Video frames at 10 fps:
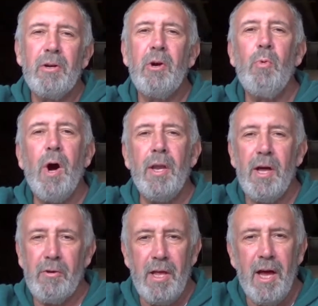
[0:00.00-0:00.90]
Go on
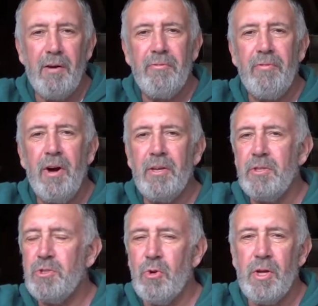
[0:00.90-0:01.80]
out, have fun,
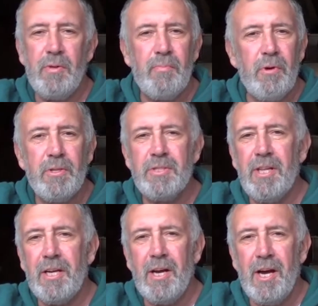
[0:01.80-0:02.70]
enjoy the birds
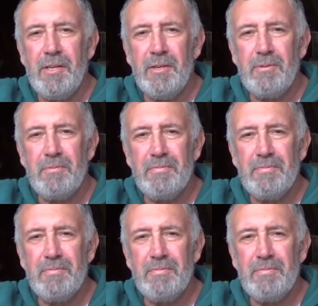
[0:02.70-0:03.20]
like I do.